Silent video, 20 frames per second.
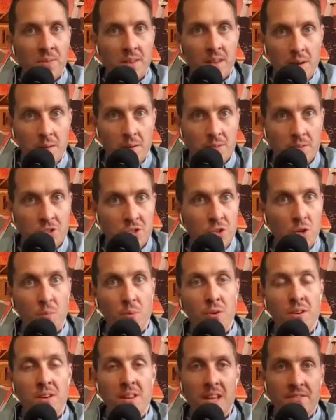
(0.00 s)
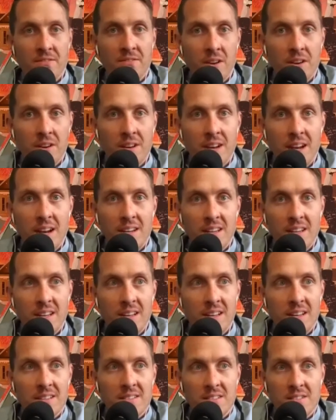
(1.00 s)
and I was super into that fucking idea
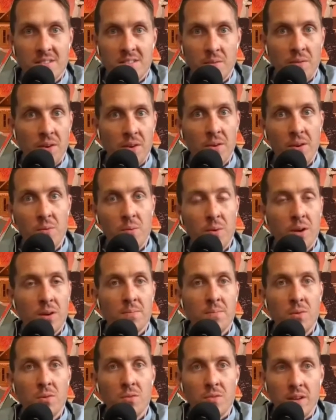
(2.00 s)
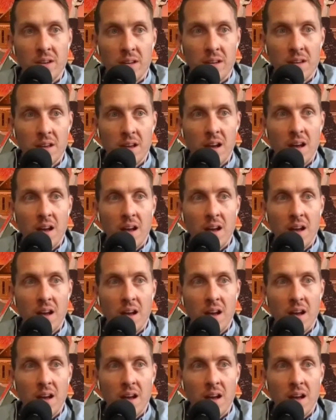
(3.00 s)
because it's a very weird movie.